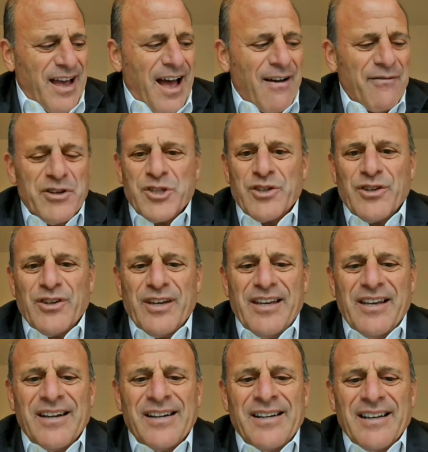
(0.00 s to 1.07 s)

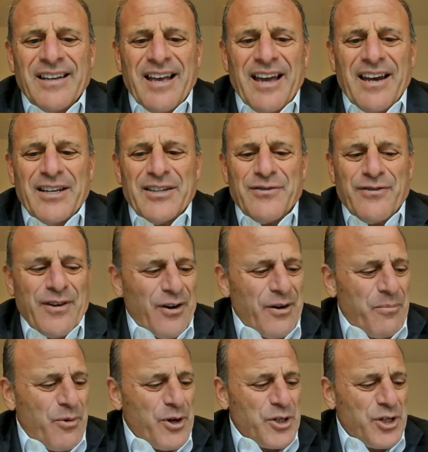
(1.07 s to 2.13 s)
Obviously, Kennedy's very
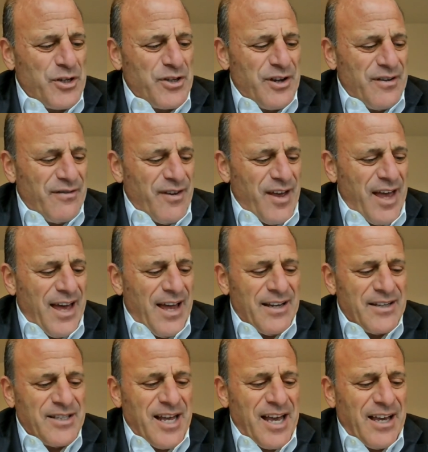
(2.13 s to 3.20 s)
appreciative, and
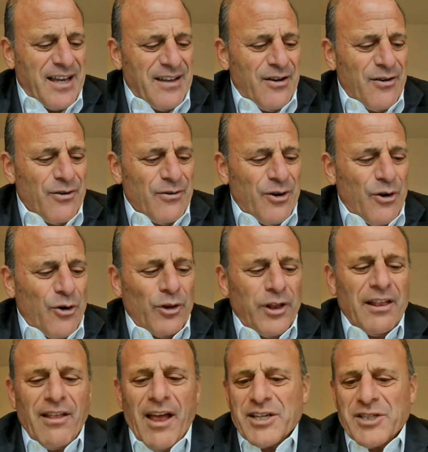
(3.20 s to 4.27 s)
your
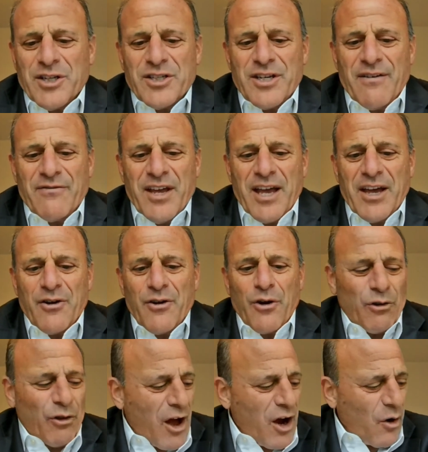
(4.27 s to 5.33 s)
early lessons have taken her
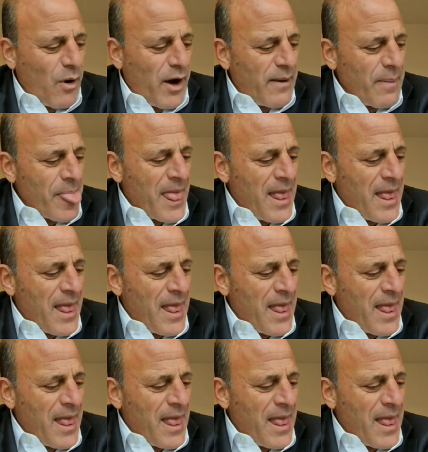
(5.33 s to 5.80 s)
a long way.